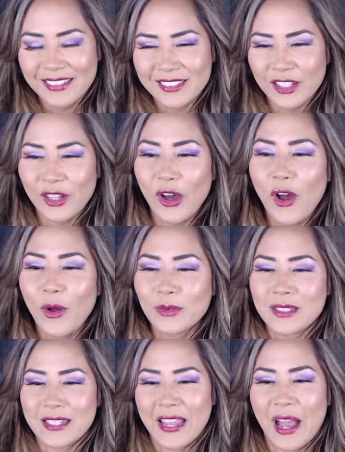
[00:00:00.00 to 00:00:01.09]
Oh,
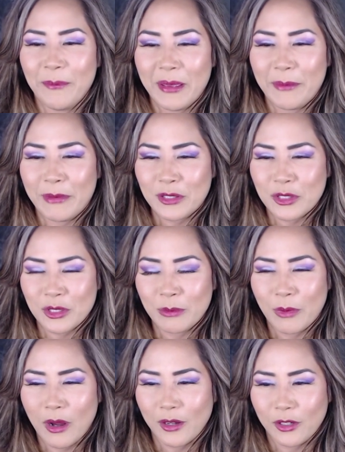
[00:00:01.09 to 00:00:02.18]
damn it, Mr.
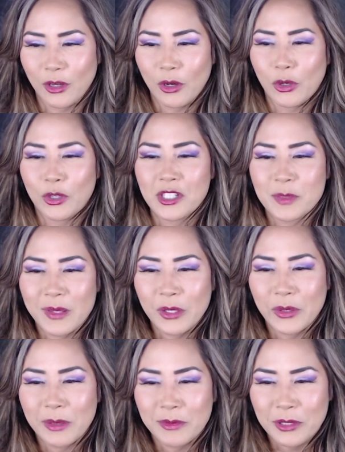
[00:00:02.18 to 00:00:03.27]
Marco. Krispy
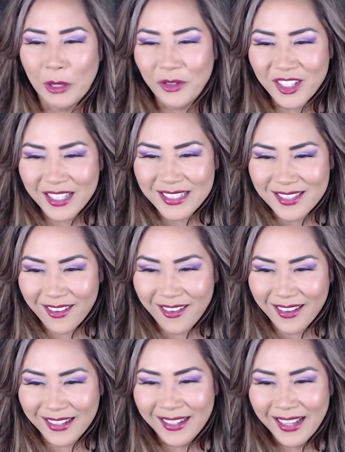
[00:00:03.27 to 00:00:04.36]
Kreme donuts, huh?